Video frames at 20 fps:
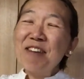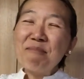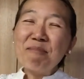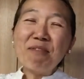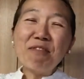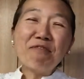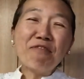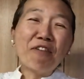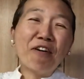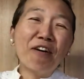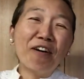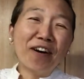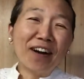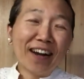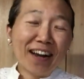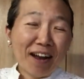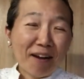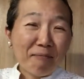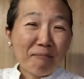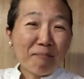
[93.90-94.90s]
Before
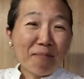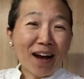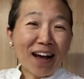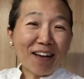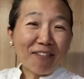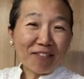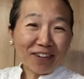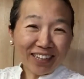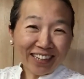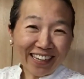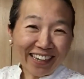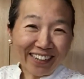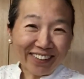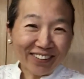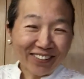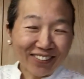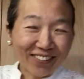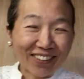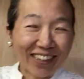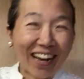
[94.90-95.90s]
my
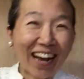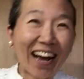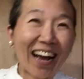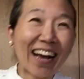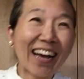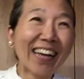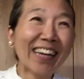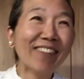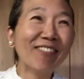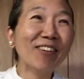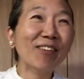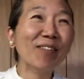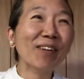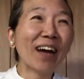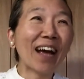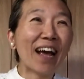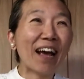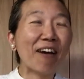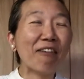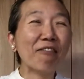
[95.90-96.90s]
vacation, I will
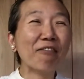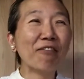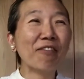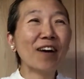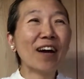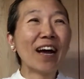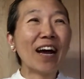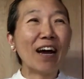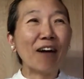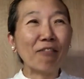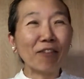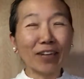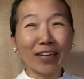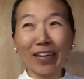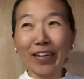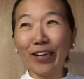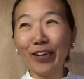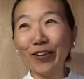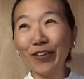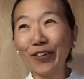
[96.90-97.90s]
have a
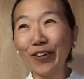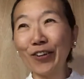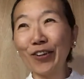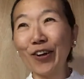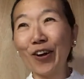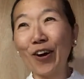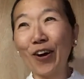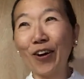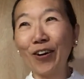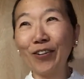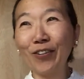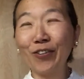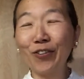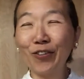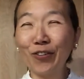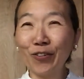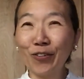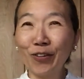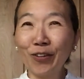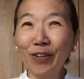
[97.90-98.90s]
vacation on
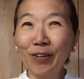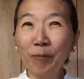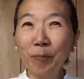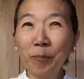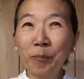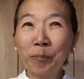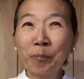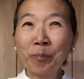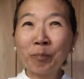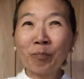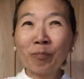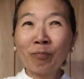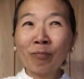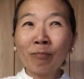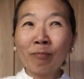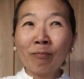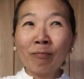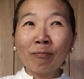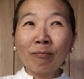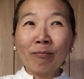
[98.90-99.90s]
June
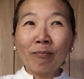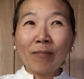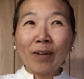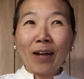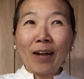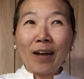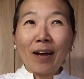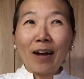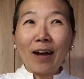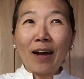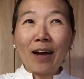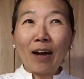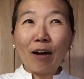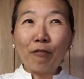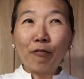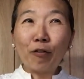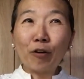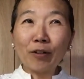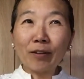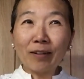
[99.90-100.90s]

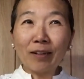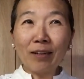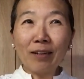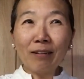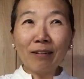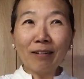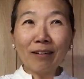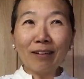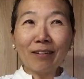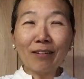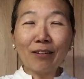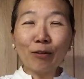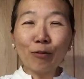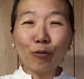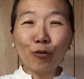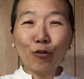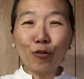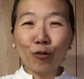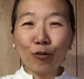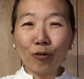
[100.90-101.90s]
14th until
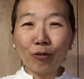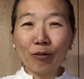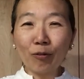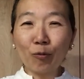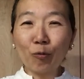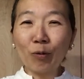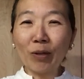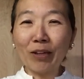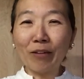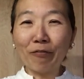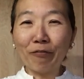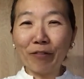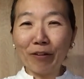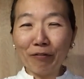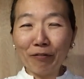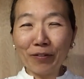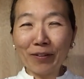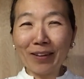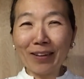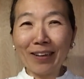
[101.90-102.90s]
June
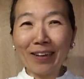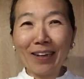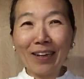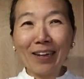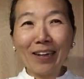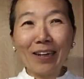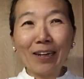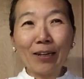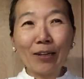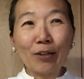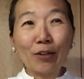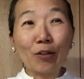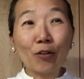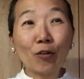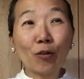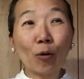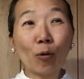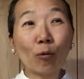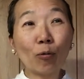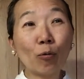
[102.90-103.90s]
25th.
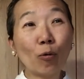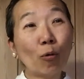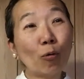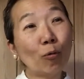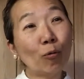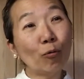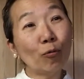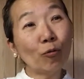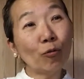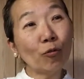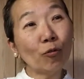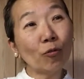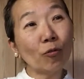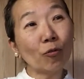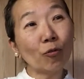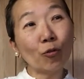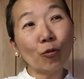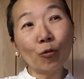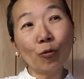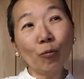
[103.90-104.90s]
So those
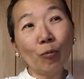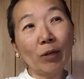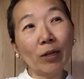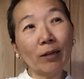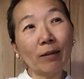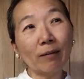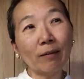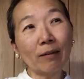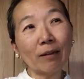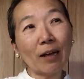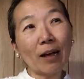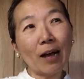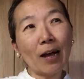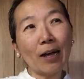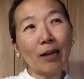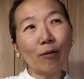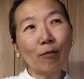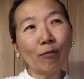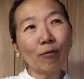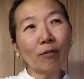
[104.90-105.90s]
2 weeks,
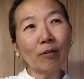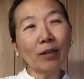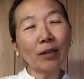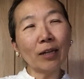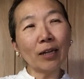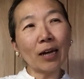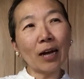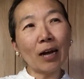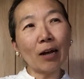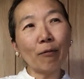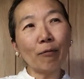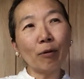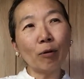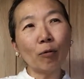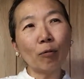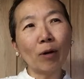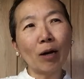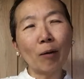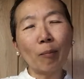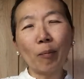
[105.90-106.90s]
I don't think I
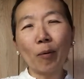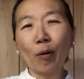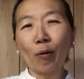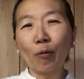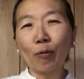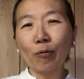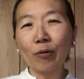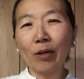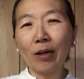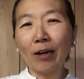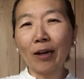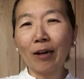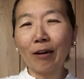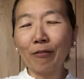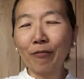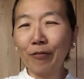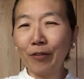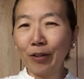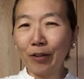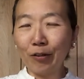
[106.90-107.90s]
will upload
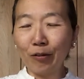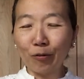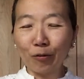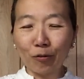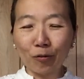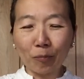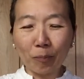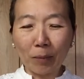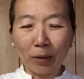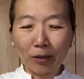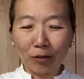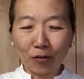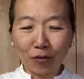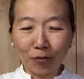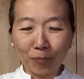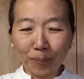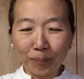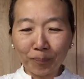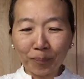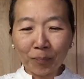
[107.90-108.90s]
videos much.